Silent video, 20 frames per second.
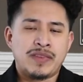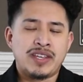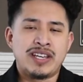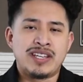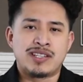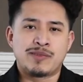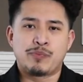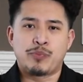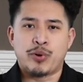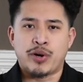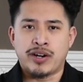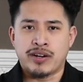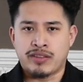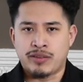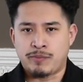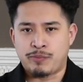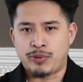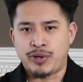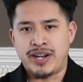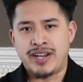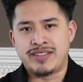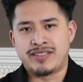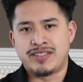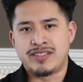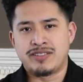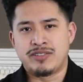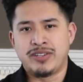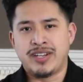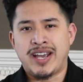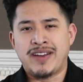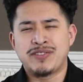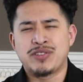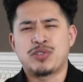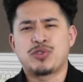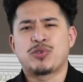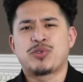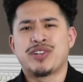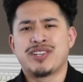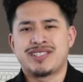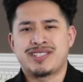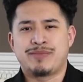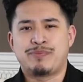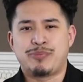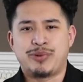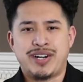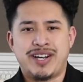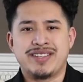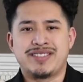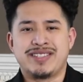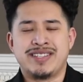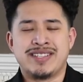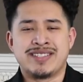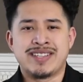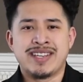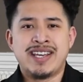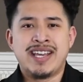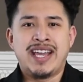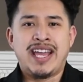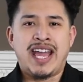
It's part of the process. You have to trust the process.